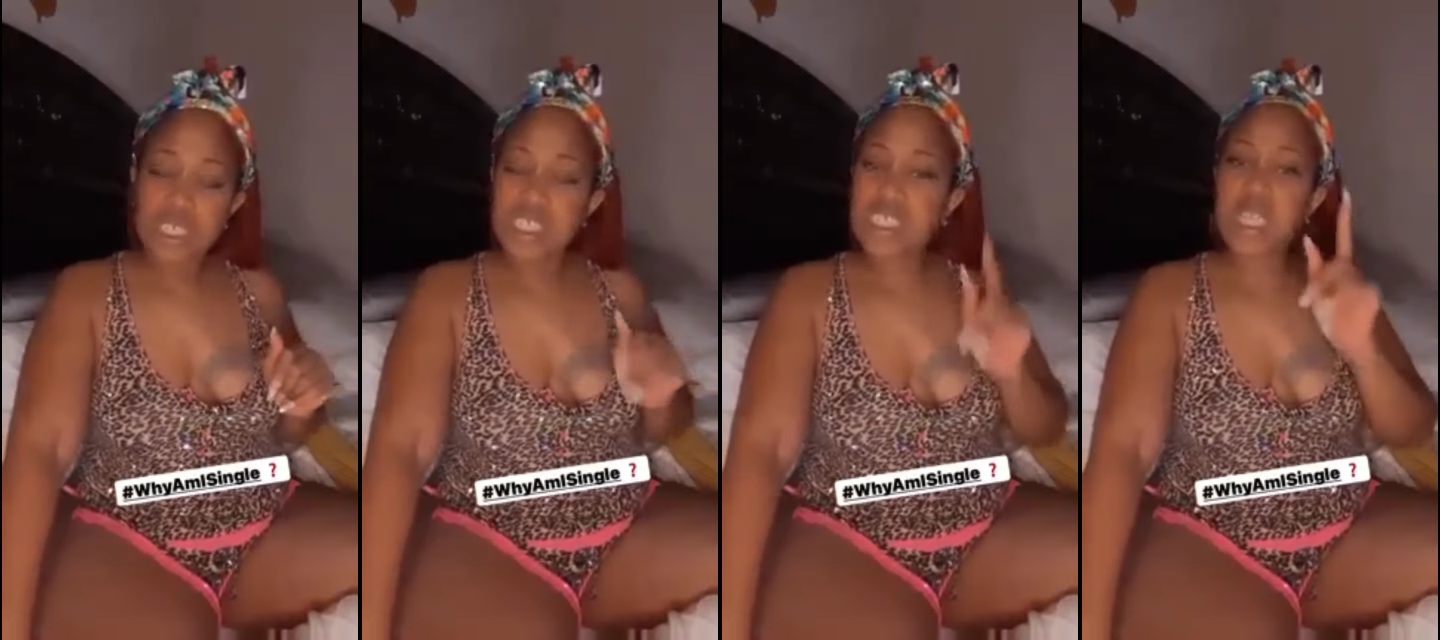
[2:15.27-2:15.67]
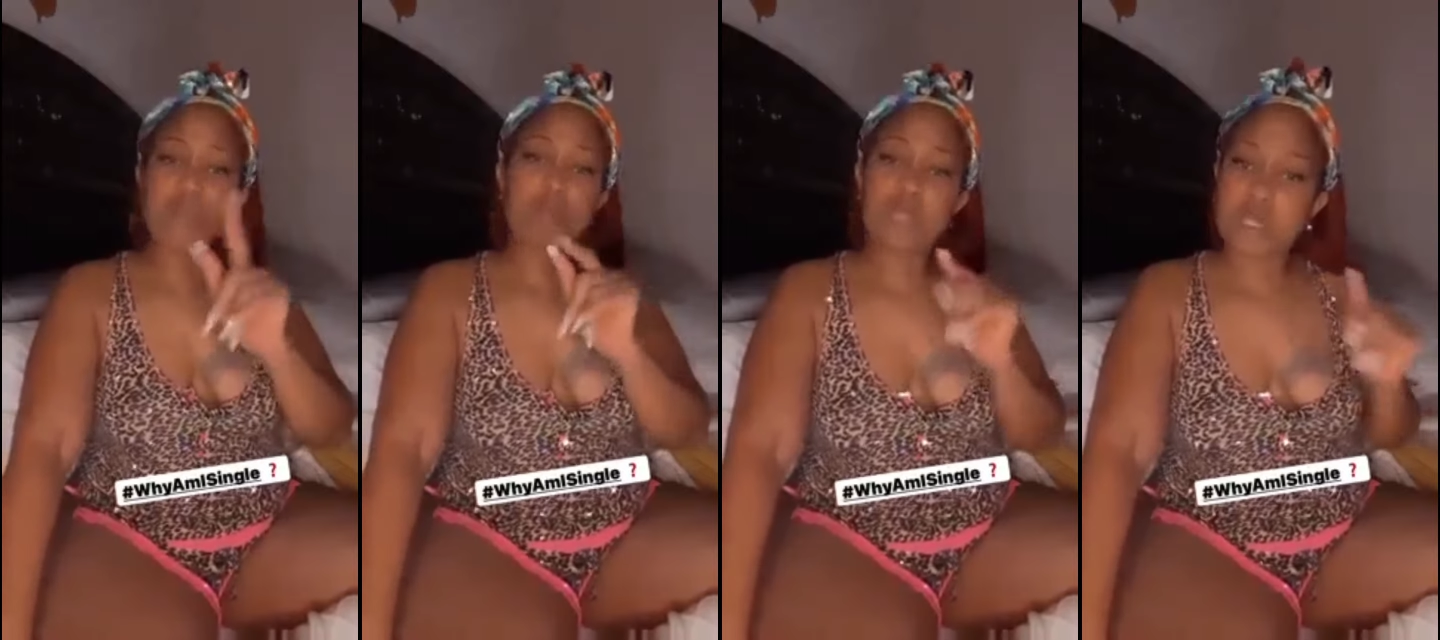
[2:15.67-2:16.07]

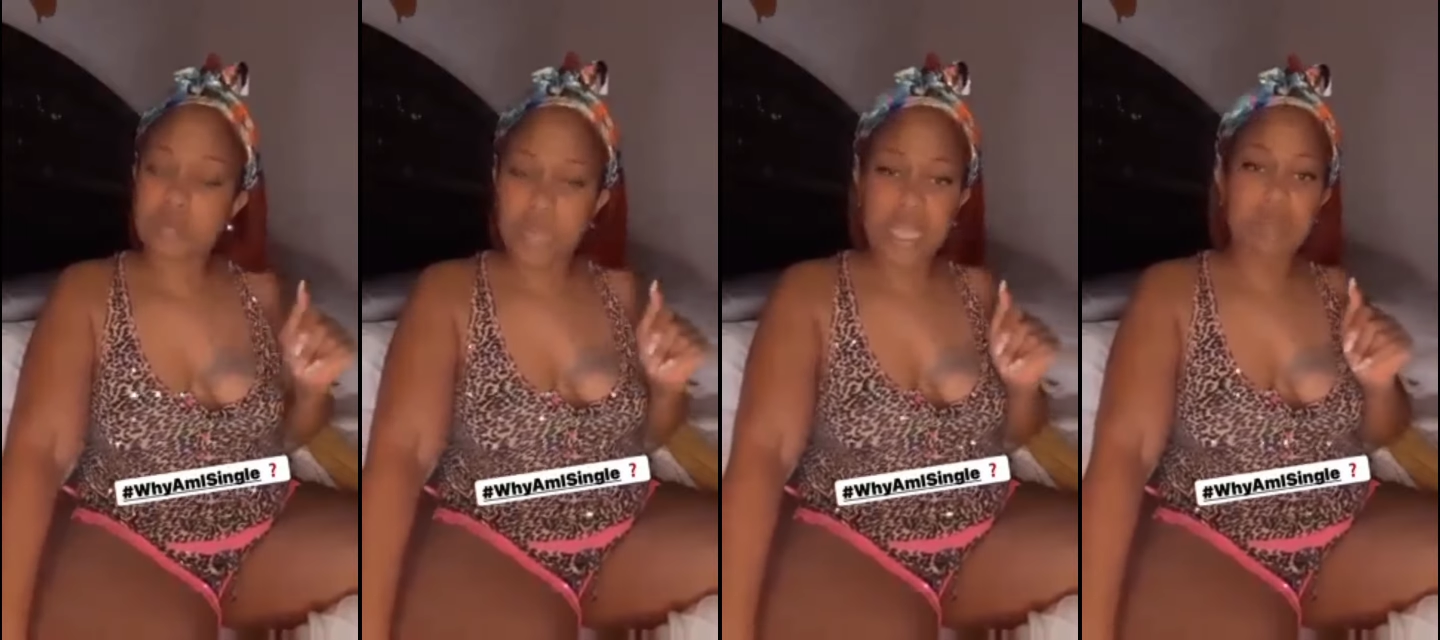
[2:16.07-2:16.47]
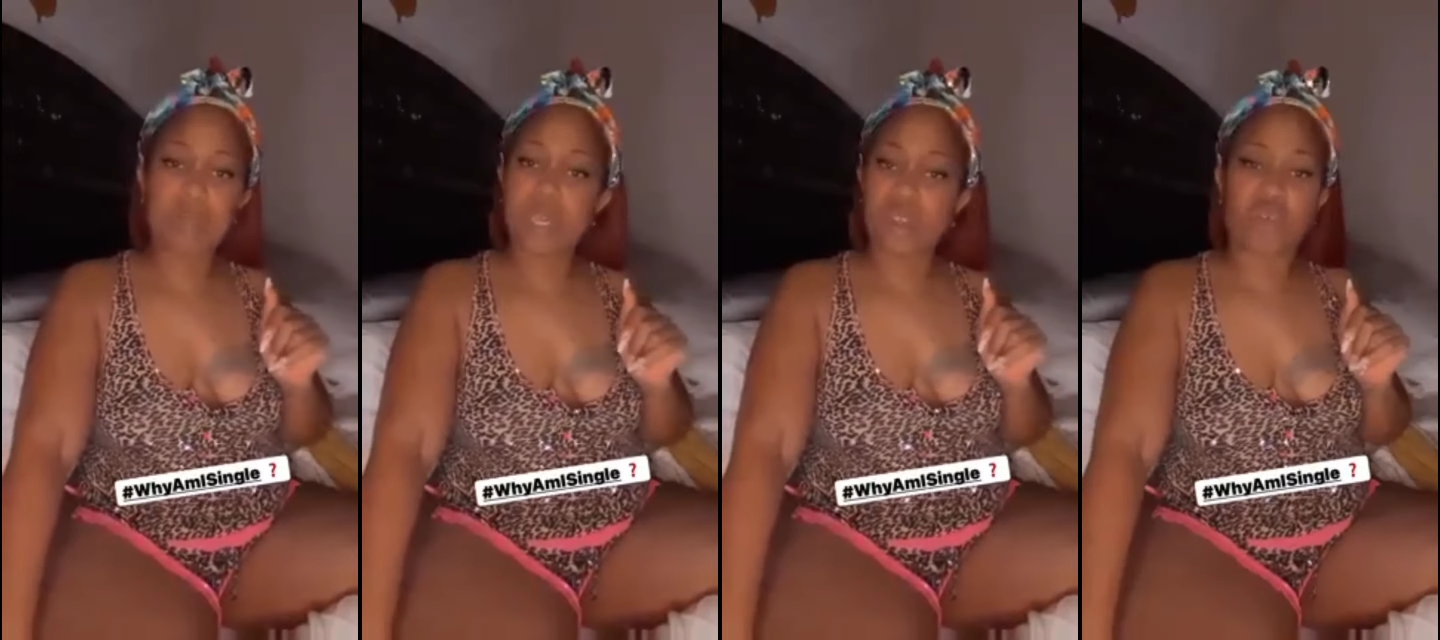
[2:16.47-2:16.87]
Step up to the plate and
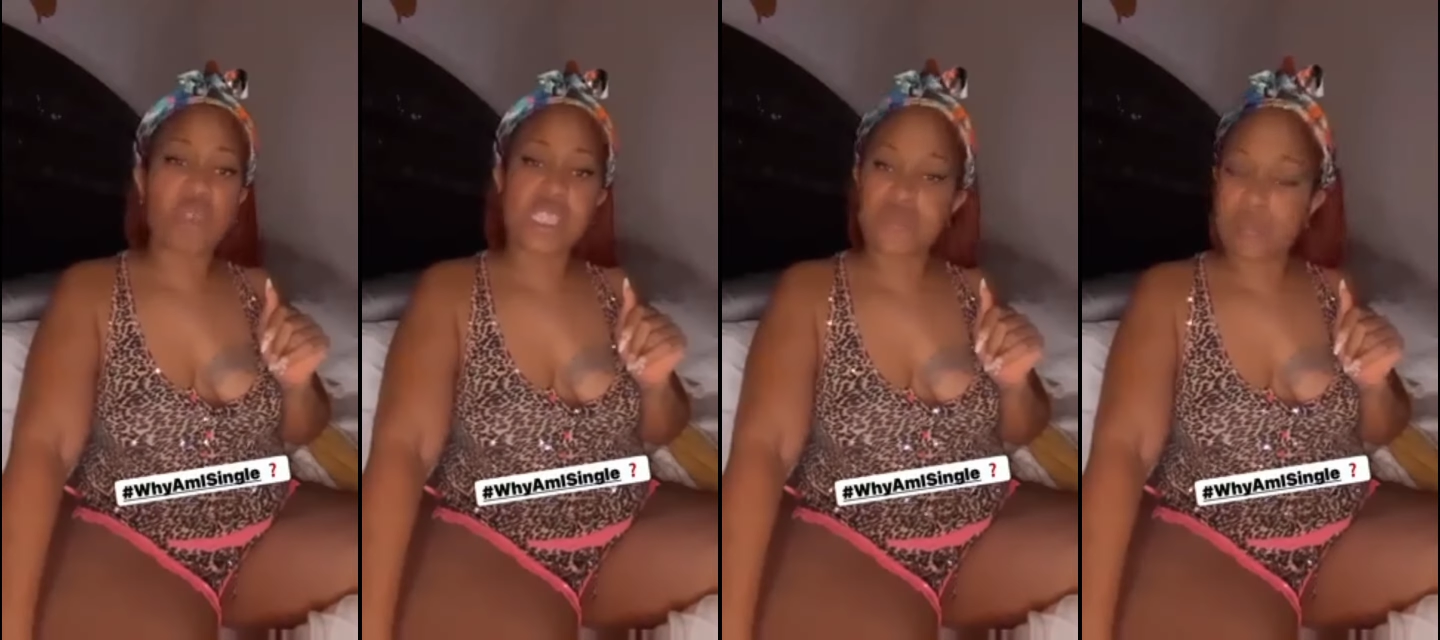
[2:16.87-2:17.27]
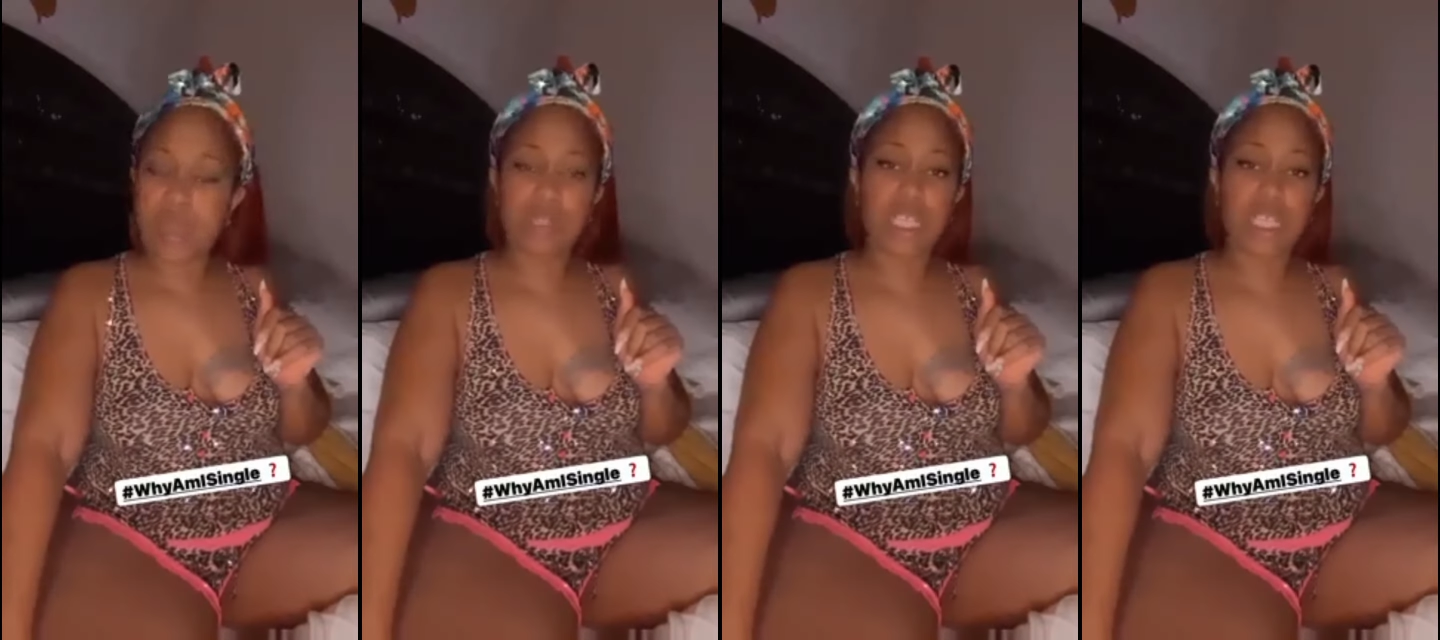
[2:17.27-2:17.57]
be aggressive about